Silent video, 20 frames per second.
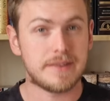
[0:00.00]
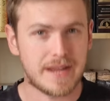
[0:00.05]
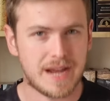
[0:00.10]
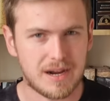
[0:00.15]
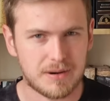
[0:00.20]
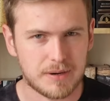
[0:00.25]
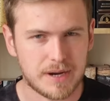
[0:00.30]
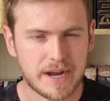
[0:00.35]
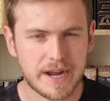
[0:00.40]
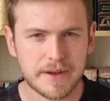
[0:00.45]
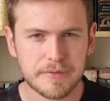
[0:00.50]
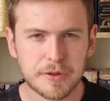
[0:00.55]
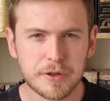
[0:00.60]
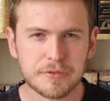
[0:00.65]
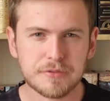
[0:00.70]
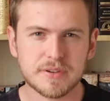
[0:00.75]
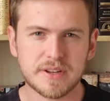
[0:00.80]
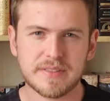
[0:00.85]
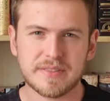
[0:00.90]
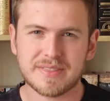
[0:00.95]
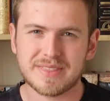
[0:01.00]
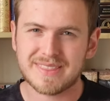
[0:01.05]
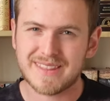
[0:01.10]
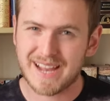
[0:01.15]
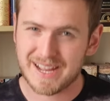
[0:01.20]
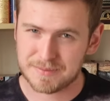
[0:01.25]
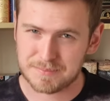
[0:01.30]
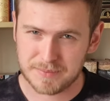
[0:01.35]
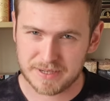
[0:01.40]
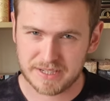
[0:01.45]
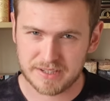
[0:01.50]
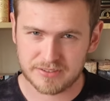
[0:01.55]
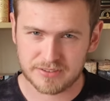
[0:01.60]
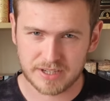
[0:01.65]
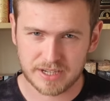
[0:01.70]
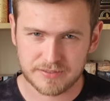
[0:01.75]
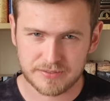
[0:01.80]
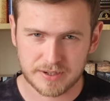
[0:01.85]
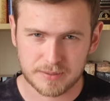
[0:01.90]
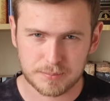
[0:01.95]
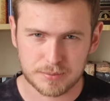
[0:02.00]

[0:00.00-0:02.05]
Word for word: Now, I have not read that many sci-fi